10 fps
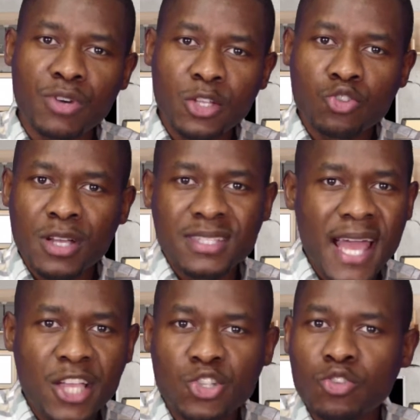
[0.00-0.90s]
in, right?
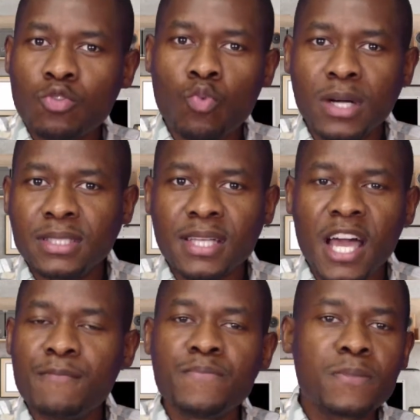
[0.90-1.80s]
Transactional, one
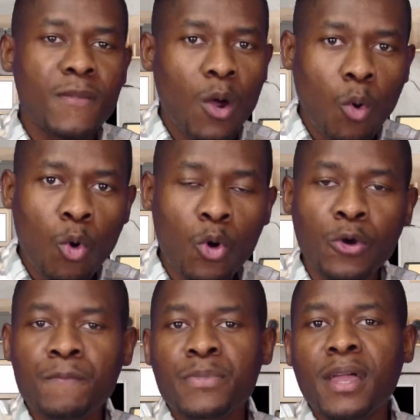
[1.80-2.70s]
time,
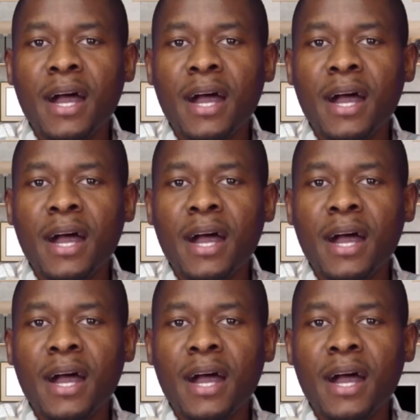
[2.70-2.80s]
or